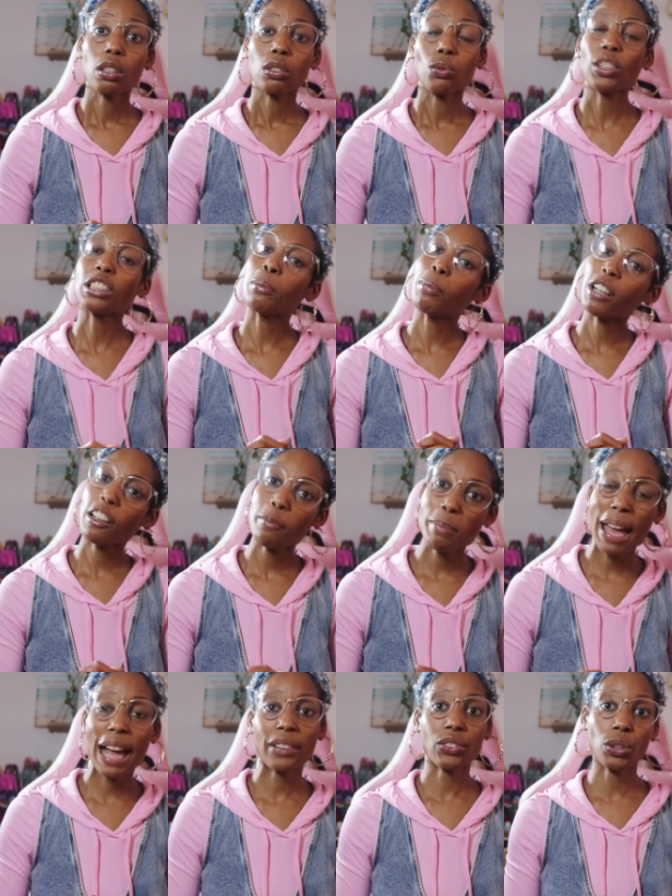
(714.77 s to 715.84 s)
Read the book of
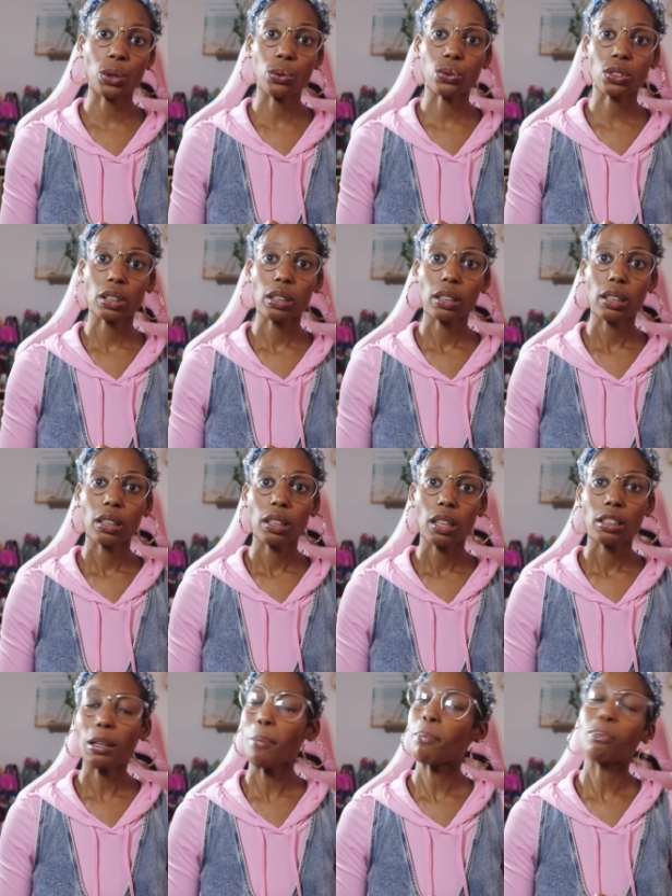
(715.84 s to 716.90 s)
Matthews.
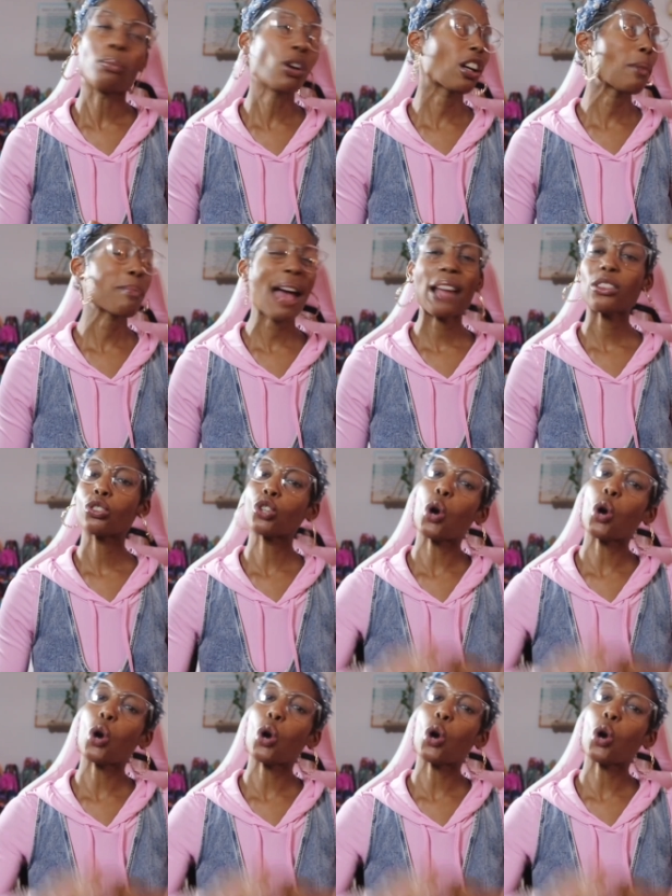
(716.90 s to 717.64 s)
The book of Matthews